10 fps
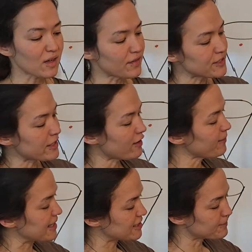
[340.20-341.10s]
the center of
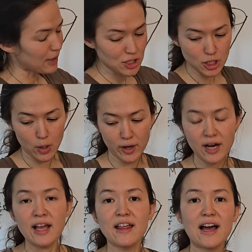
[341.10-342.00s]
mass is much lower.
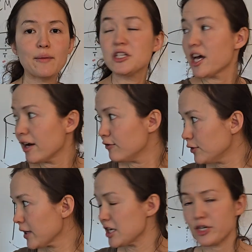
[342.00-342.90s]
I wish I had a
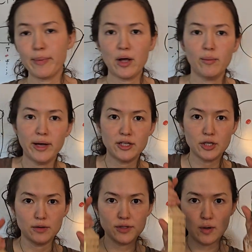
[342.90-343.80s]
full ketchup bottle, but I
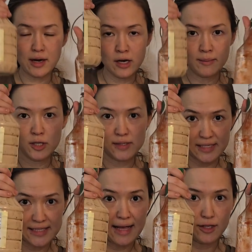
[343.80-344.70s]
don't. So here I'm going to use the
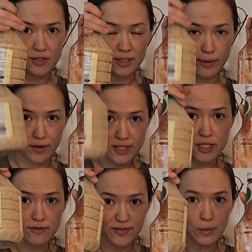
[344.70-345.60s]
salad dressing bottle. This
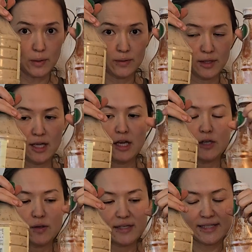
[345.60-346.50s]
is full.
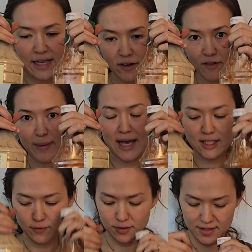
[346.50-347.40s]
So the center of mass
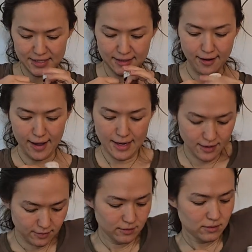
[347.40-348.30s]
for this guy,
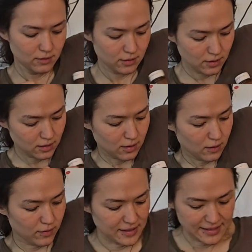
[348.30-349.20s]

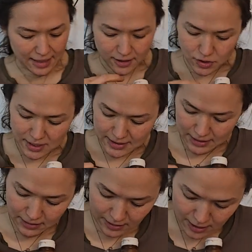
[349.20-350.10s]
for the salad
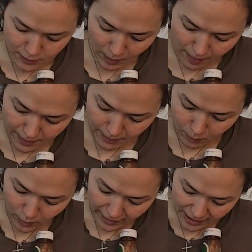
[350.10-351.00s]
dressing, is probably
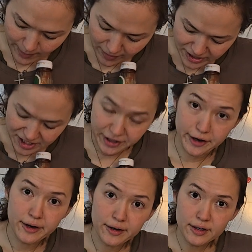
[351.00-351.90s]
more like about here.